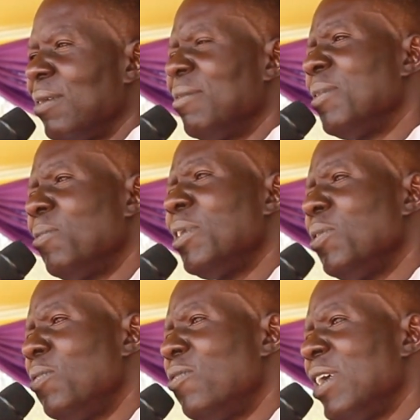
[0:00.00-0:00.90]
Even the way
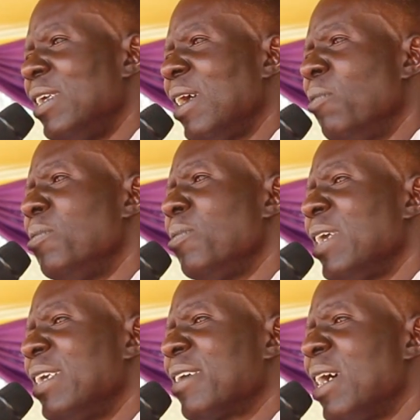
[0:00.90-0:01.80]
you dress. How do you
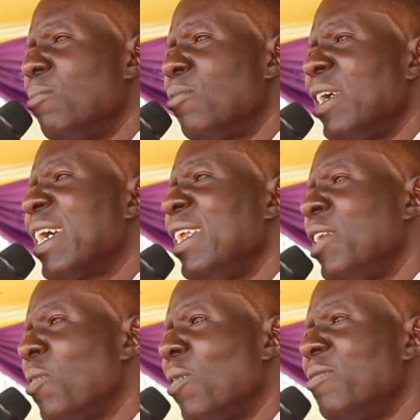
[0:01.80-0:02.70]
just come to a
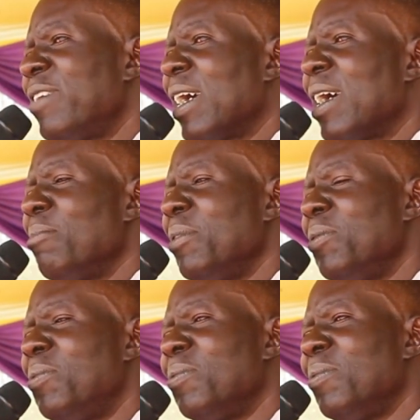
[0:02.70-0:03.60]
clinical officer
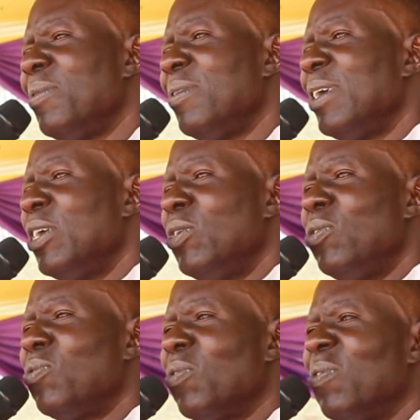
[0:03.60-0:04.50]
coming to
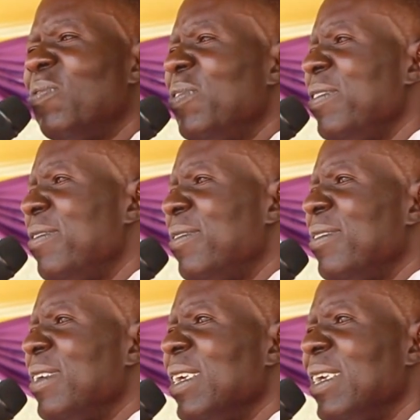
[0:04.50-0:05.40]

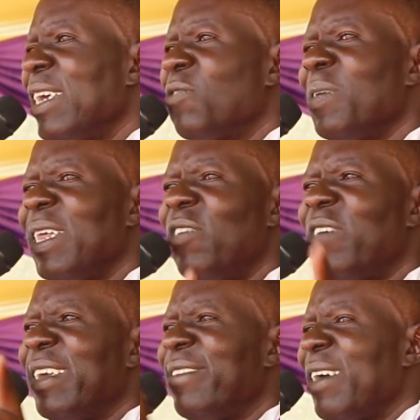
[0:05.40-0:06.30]
office just with a
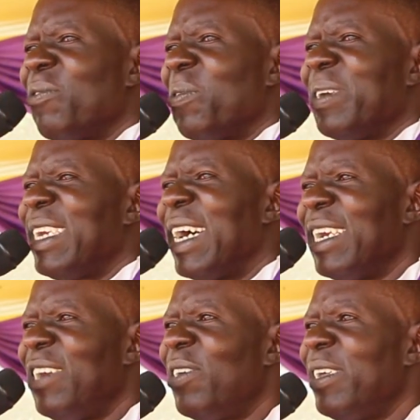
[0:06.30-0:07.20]
dress, an
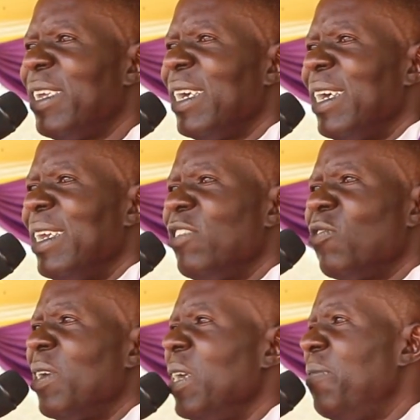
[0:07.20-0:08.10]
ordinary dress?
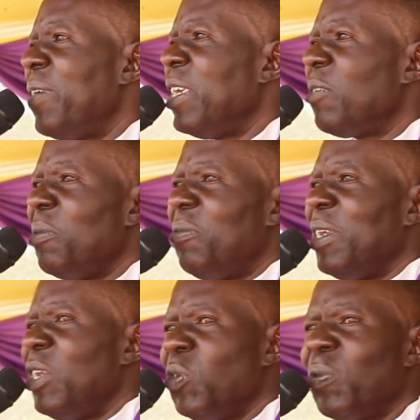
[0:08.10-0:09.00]
There's no difference
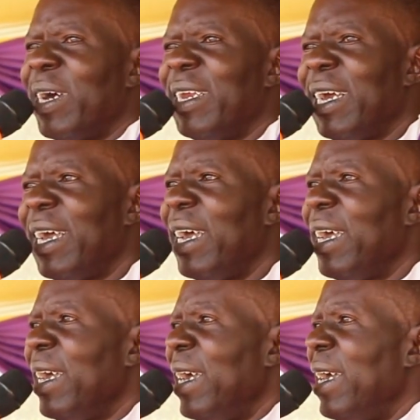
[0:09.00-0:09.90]
between you and
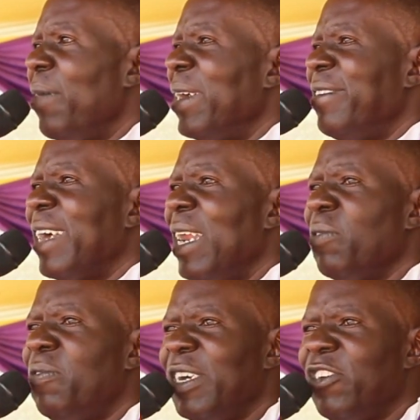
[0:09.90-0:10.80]
the one
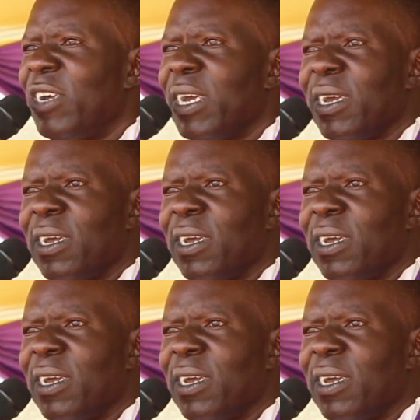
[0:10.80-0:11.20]
selling fish.